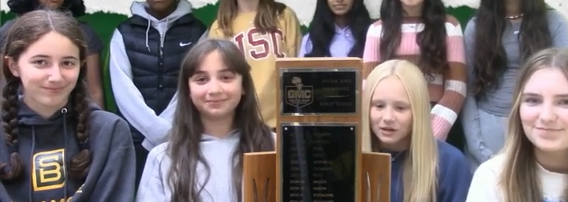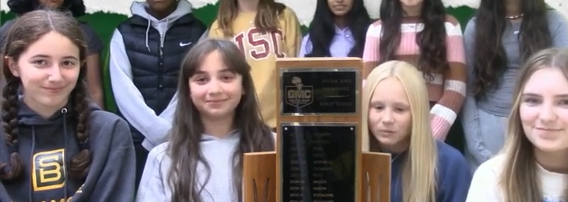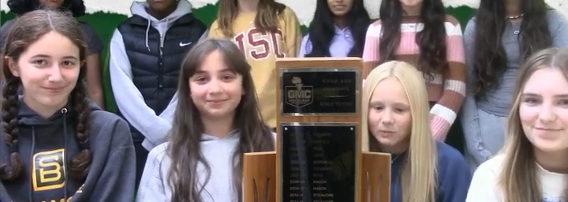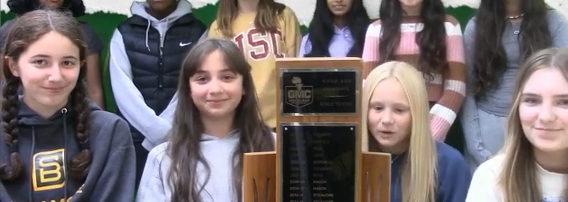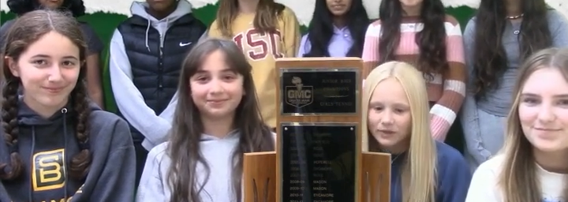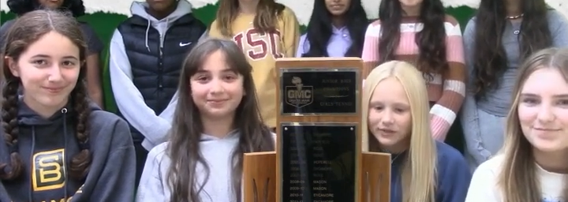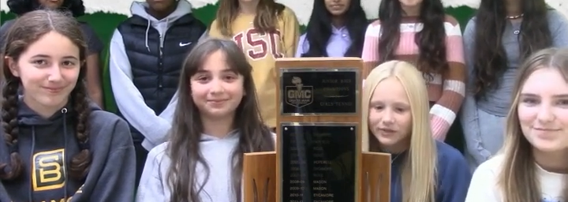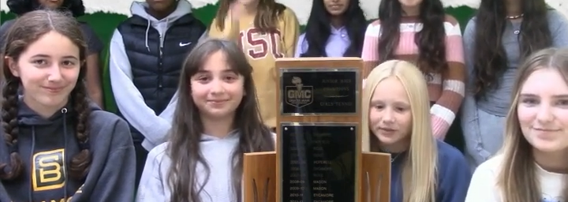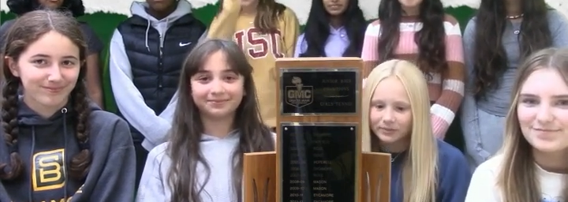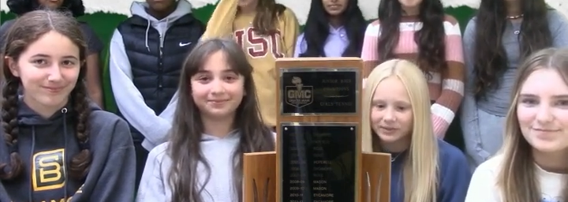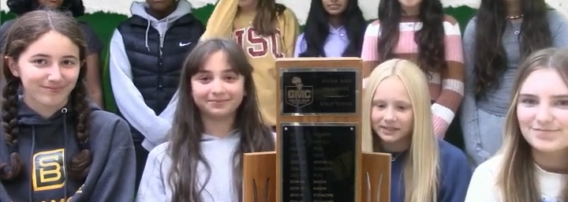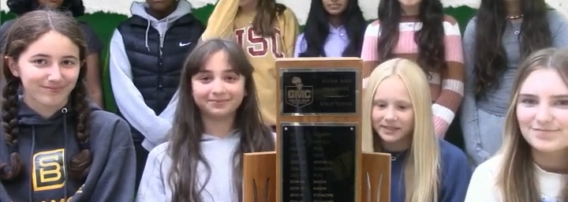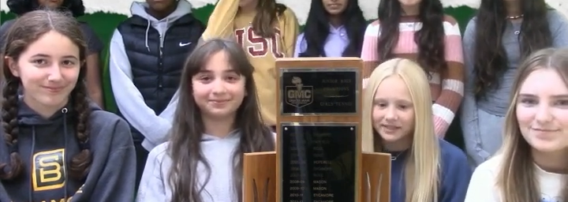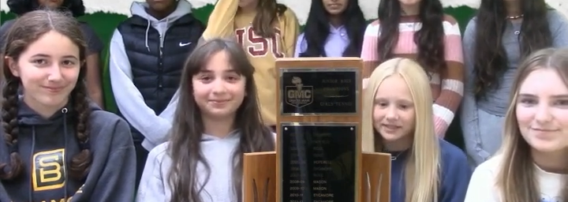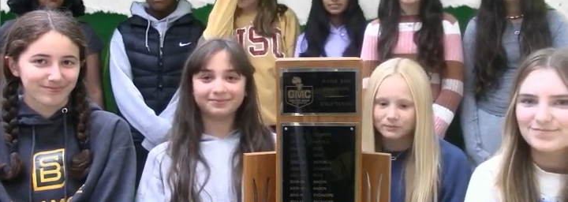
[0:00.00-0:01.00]
Speaker 1: won third
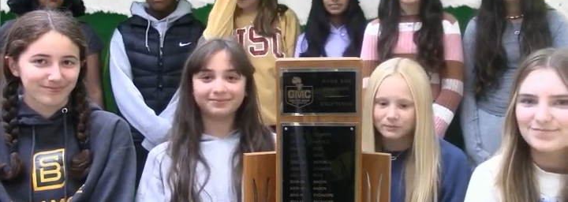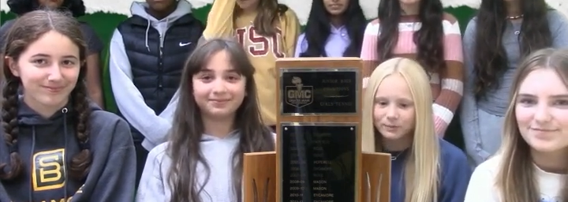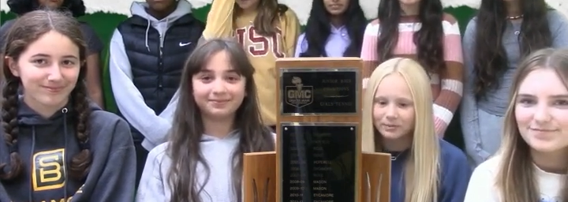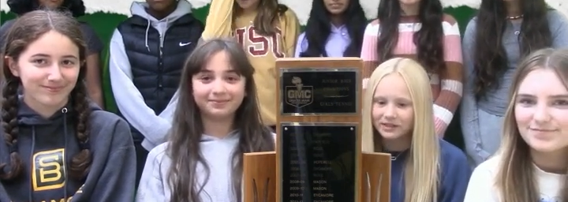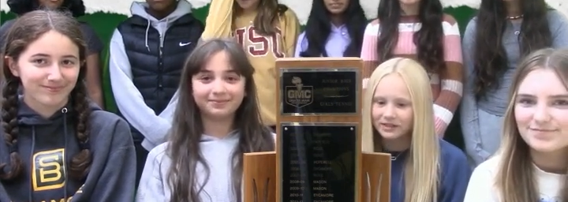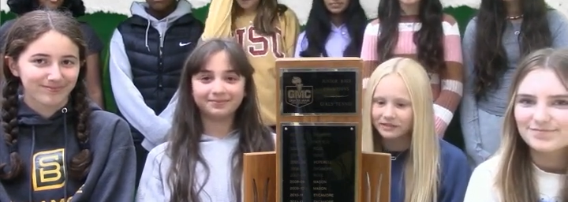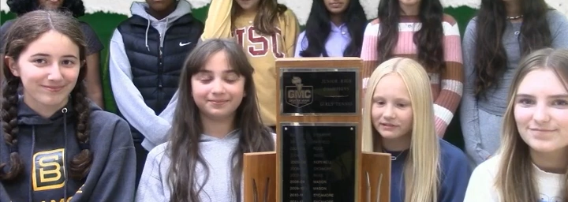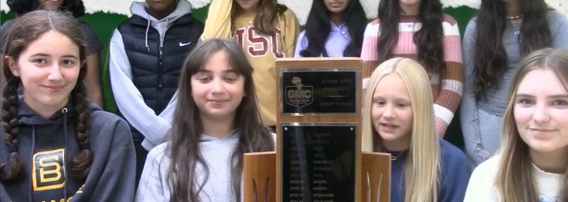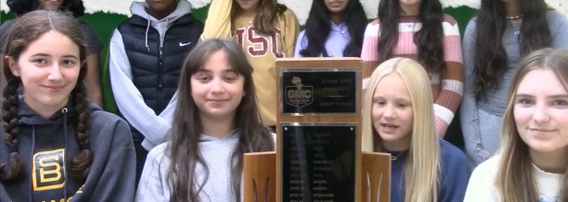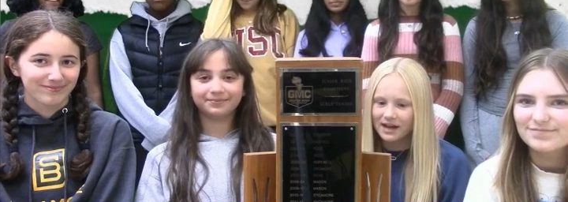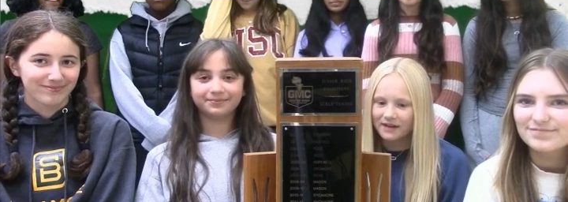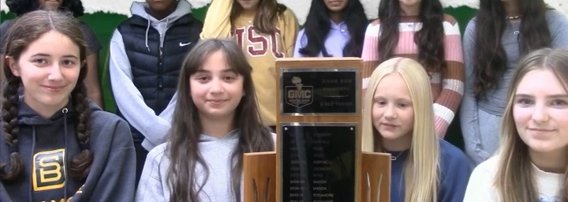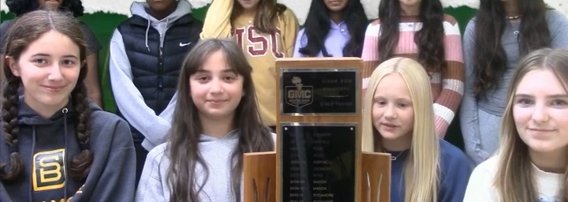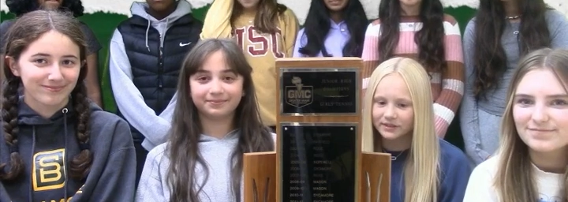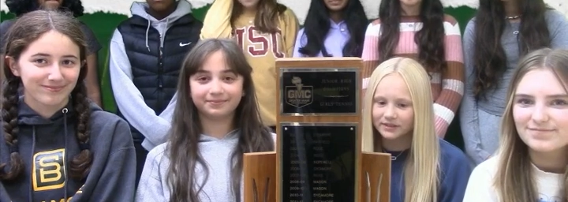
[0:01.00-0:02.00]
place. We put in great
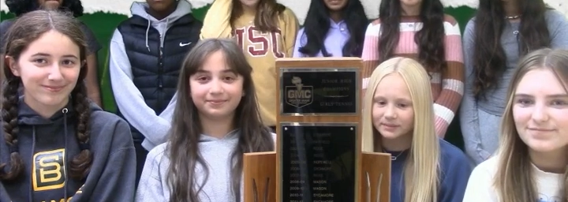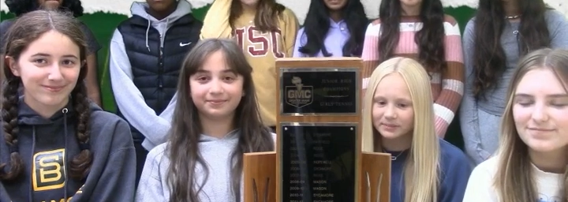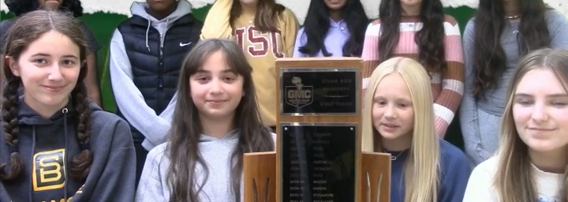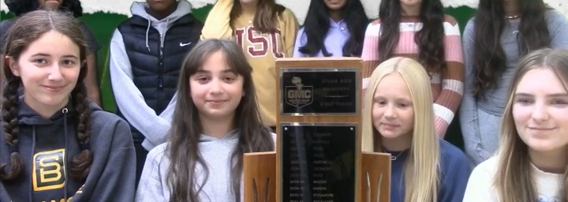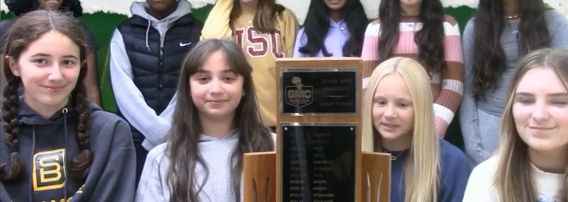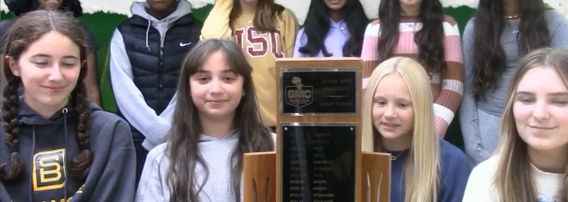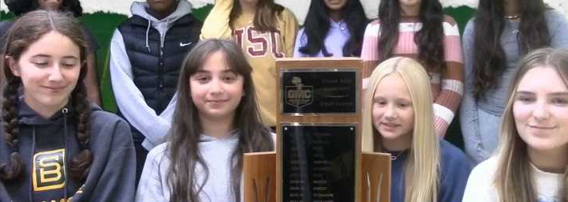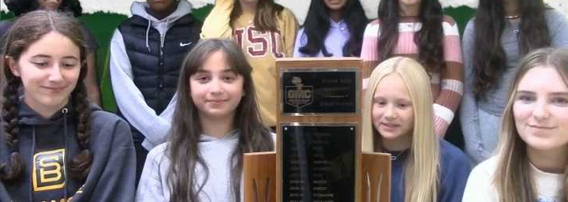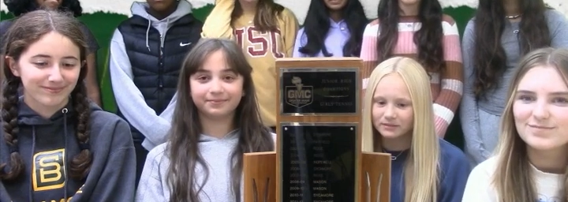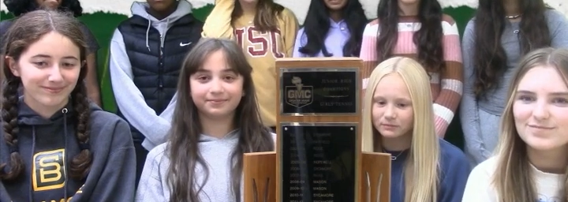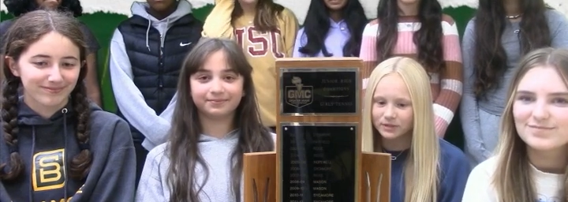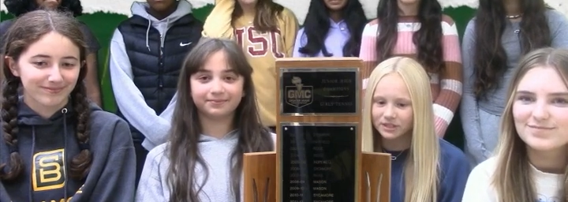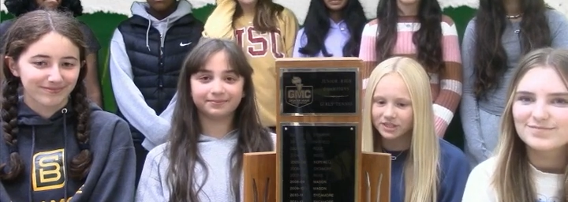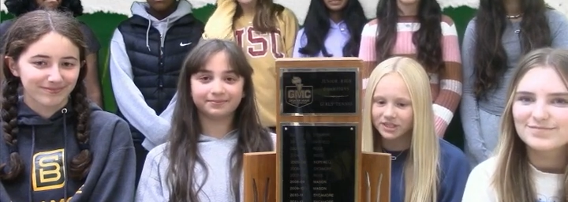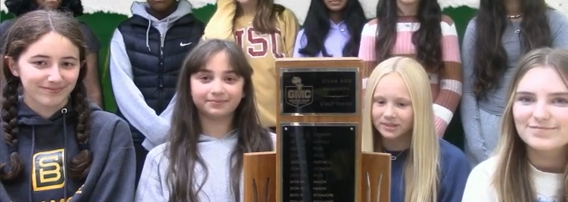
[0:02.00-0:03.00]
effort to beat Mason and win
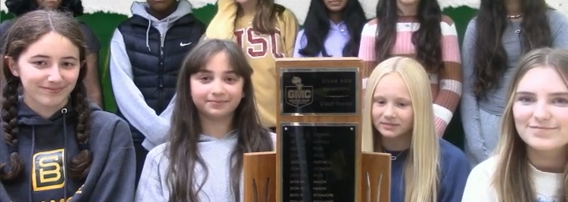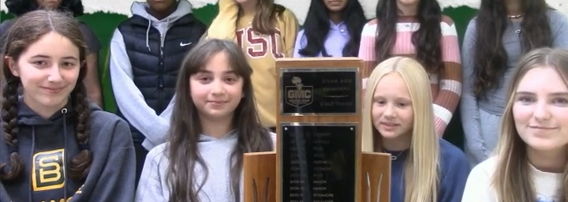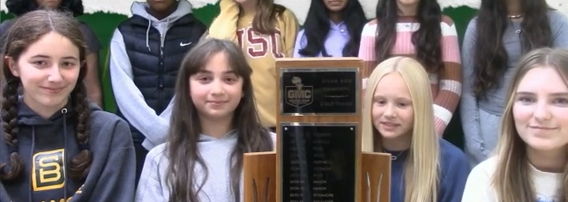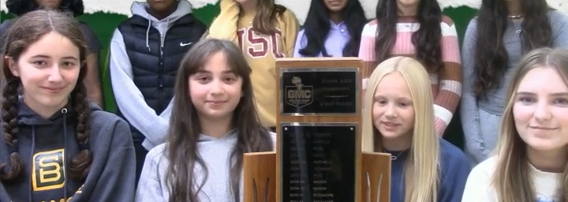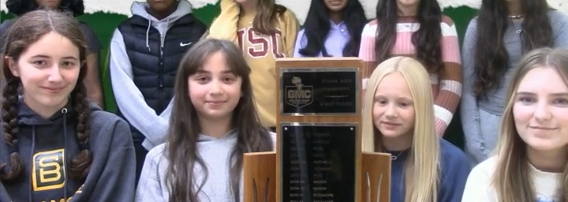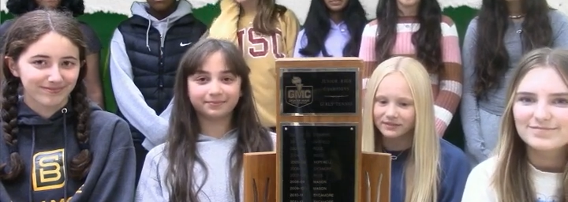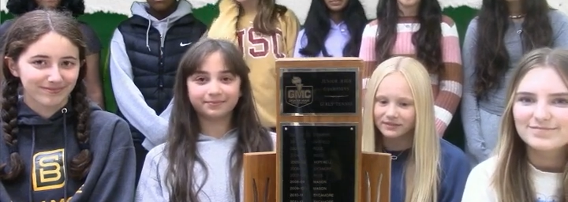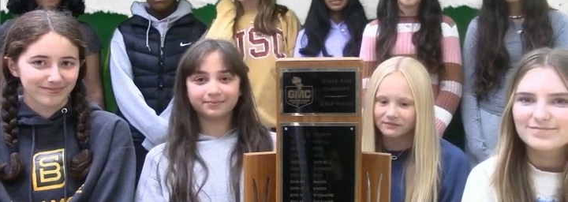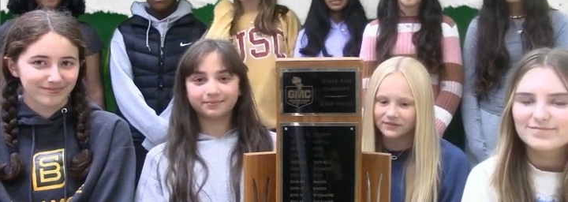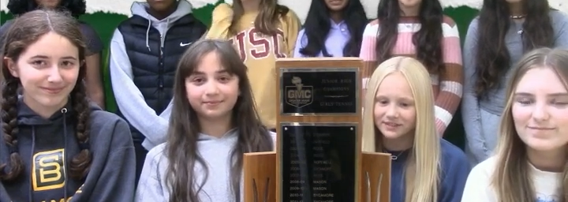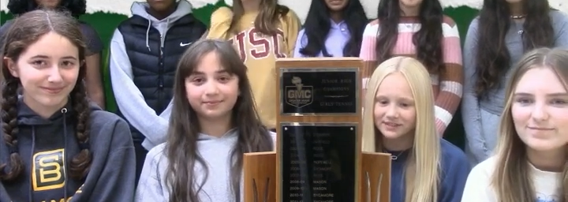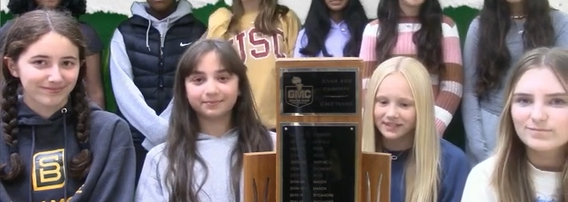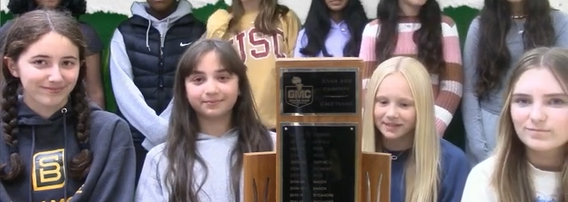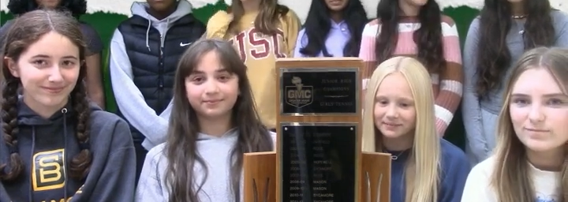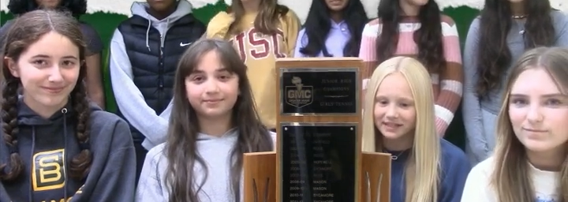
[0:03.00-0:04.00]
GMC's for the first
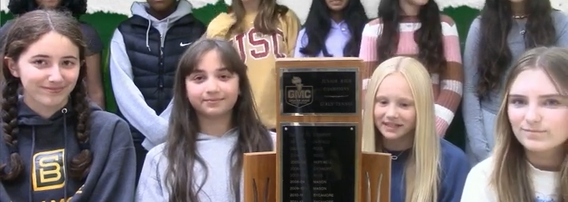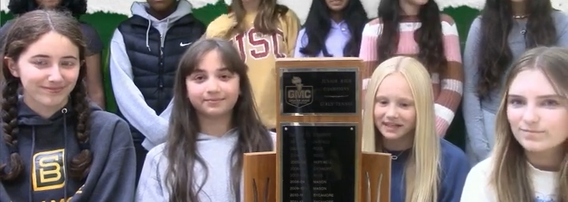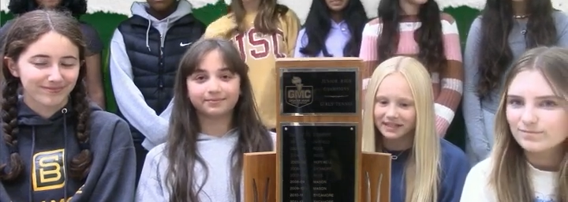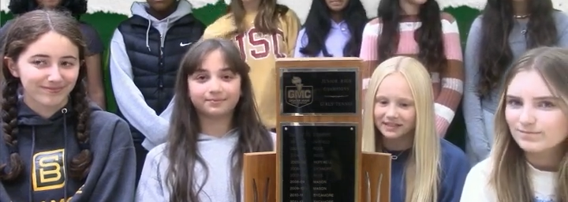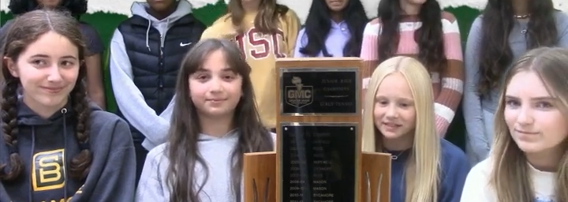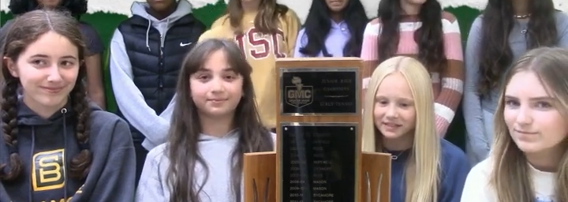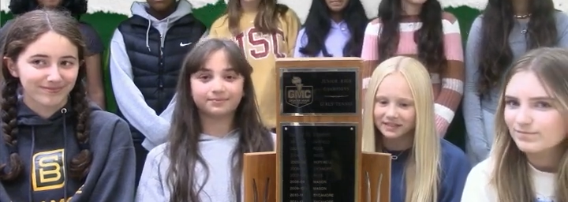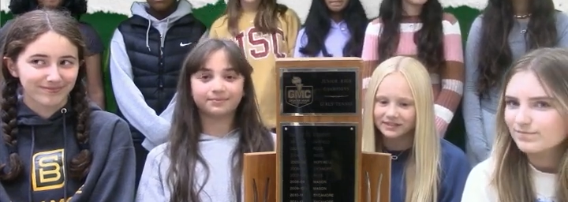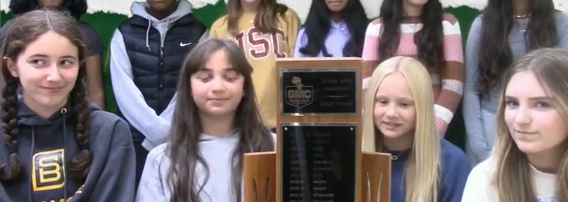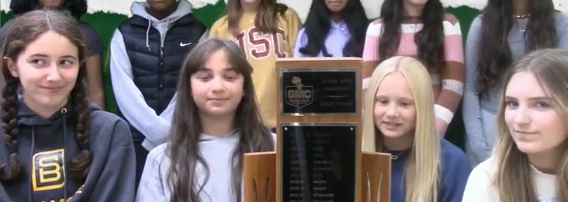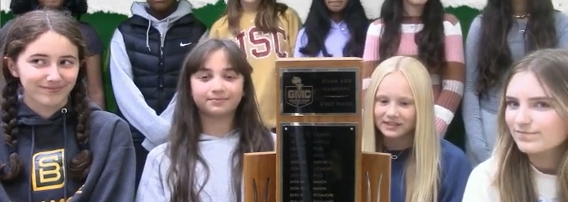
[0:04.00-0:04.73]
time in nine years.